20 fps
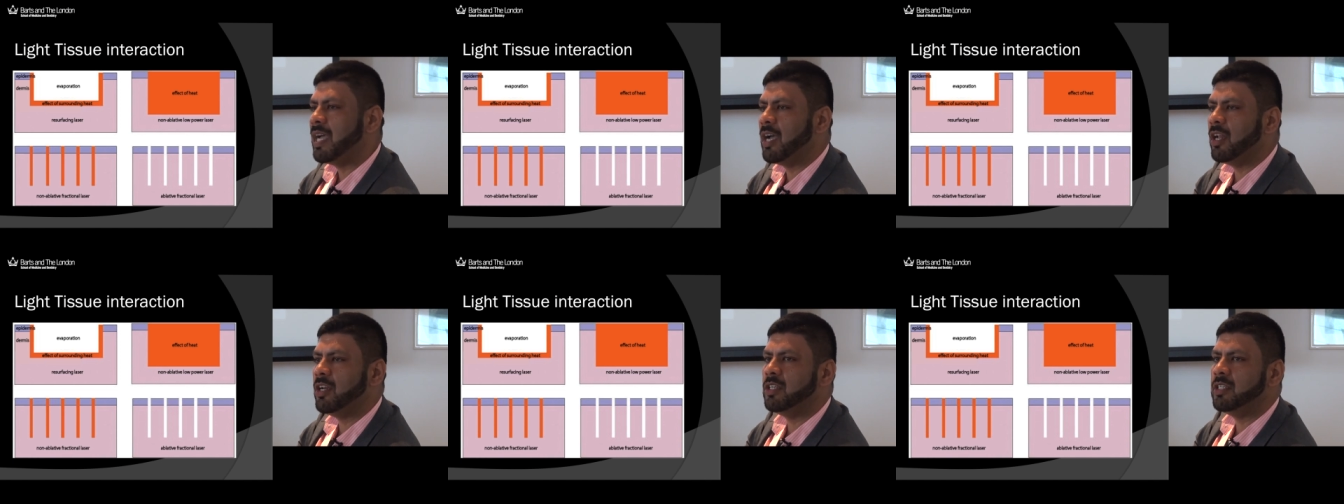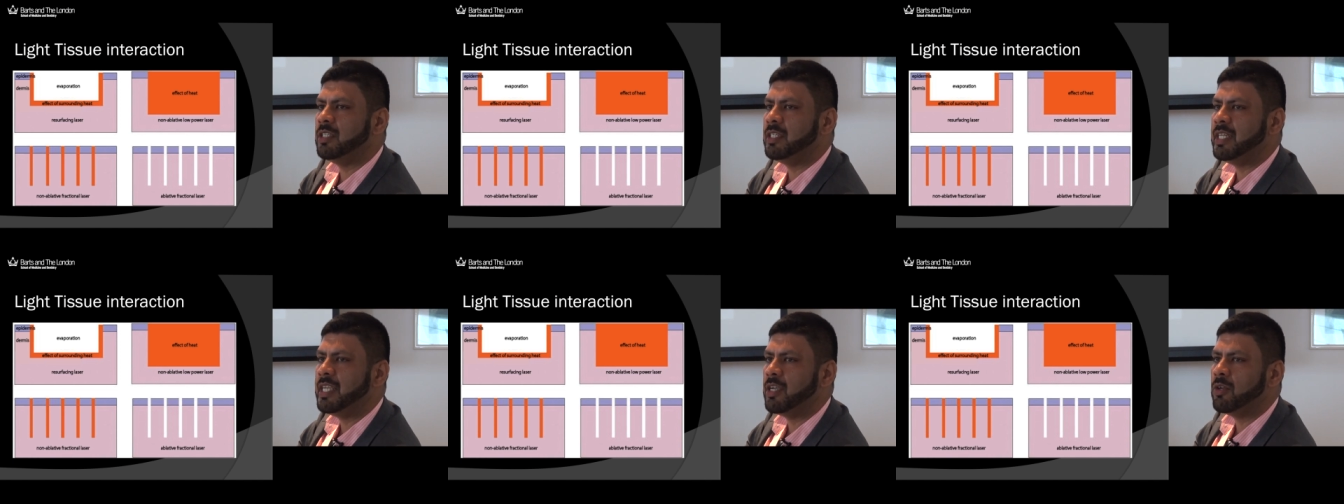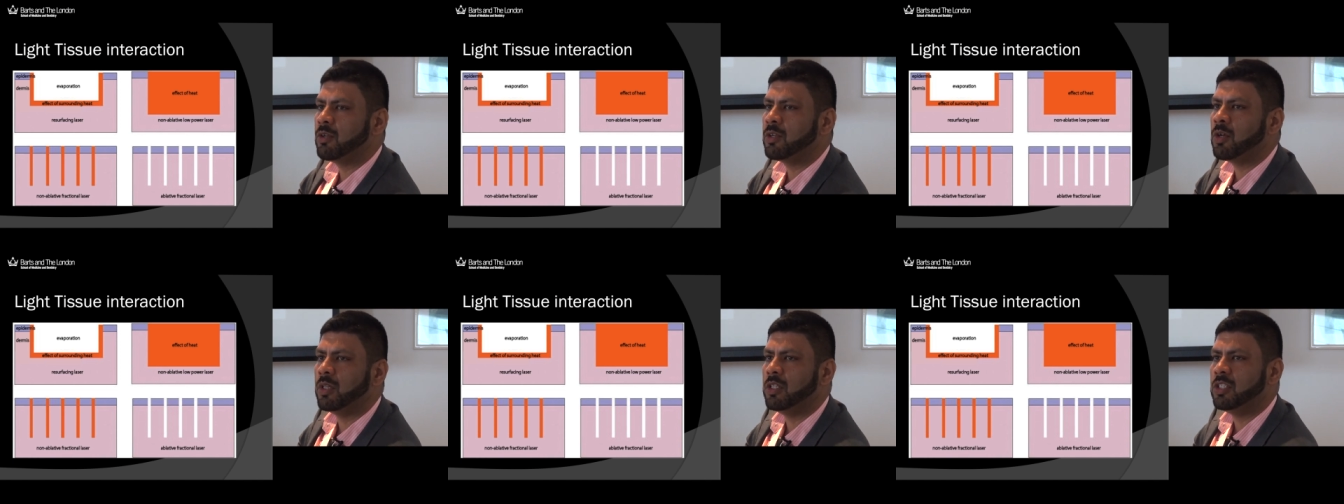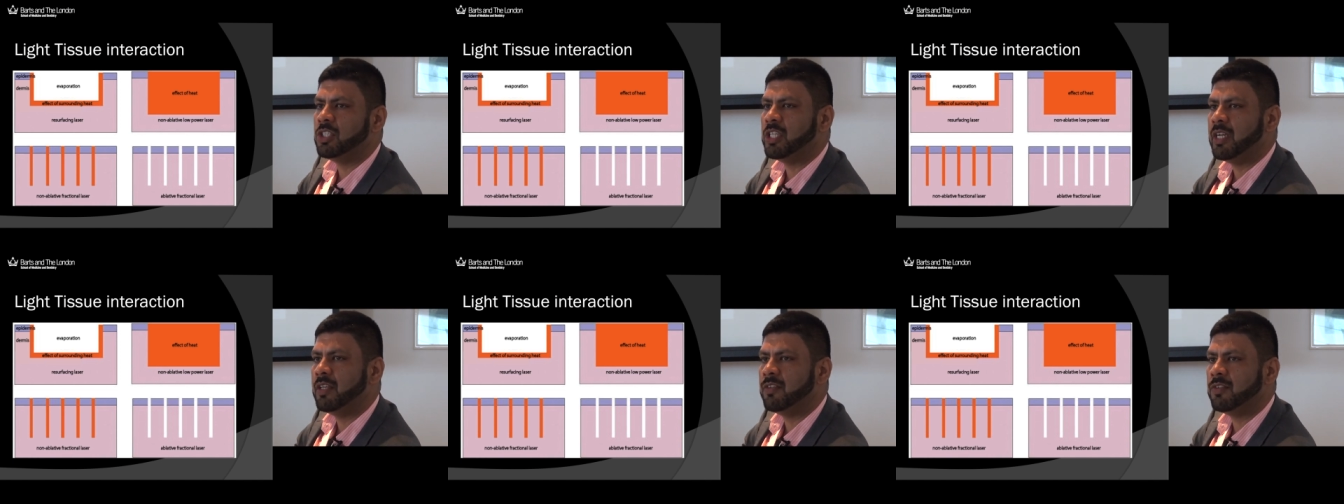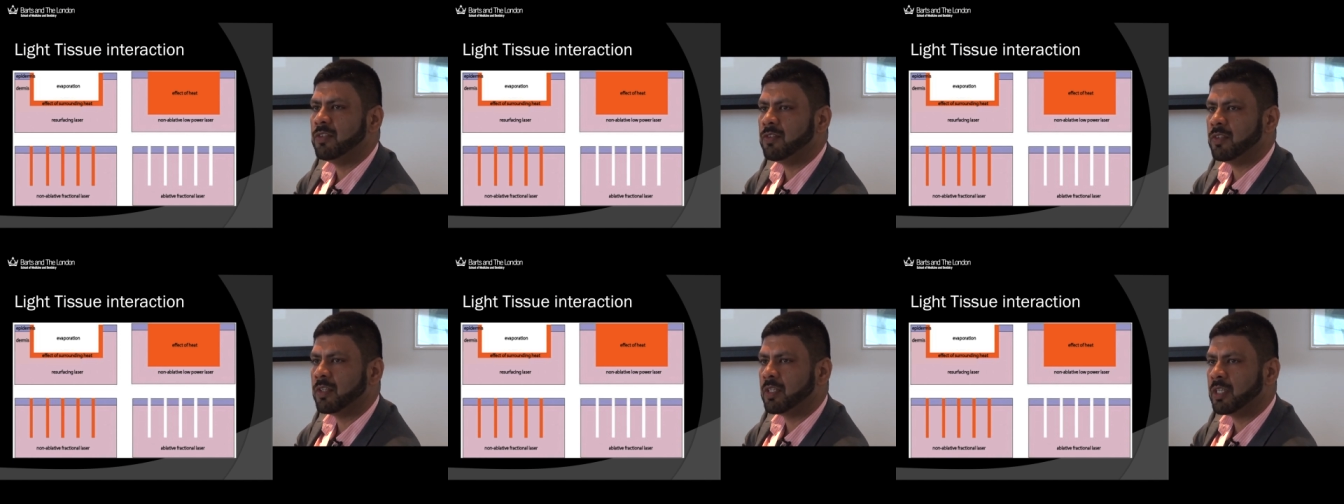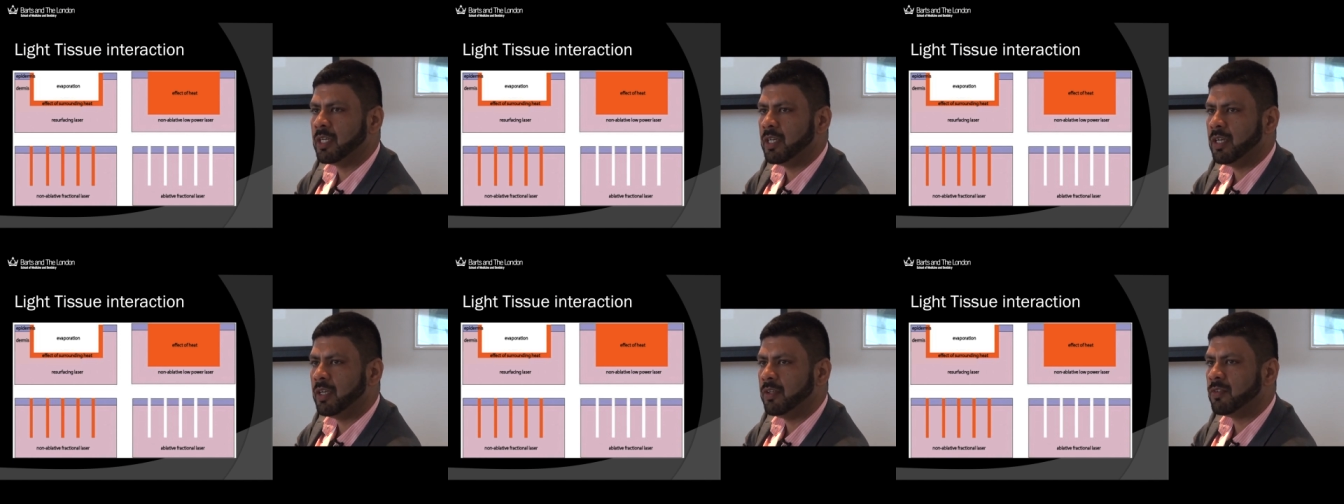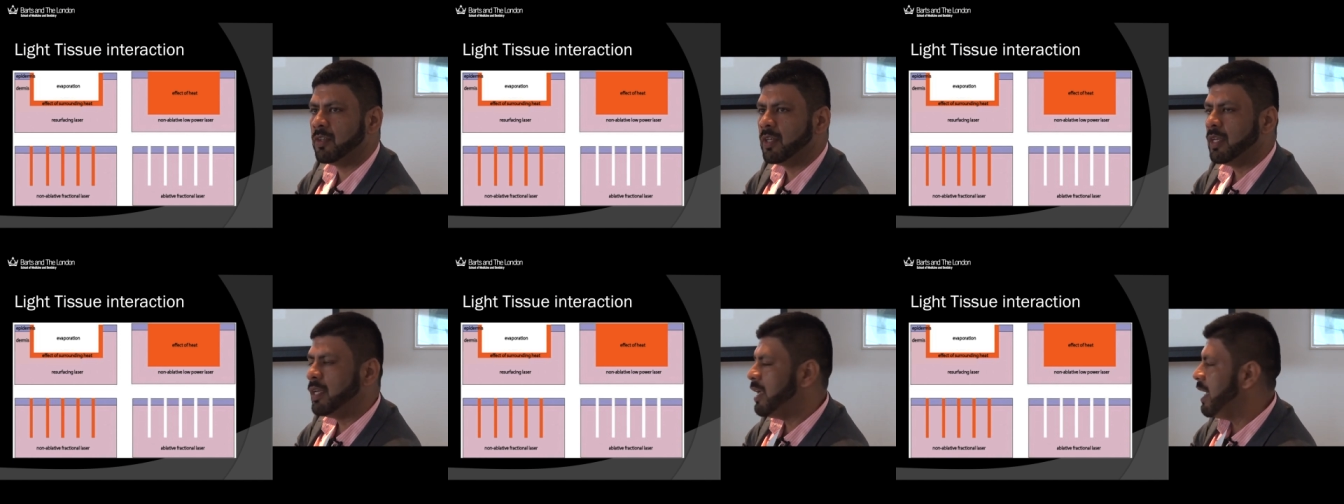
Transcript: down, neocollagenesis occurs,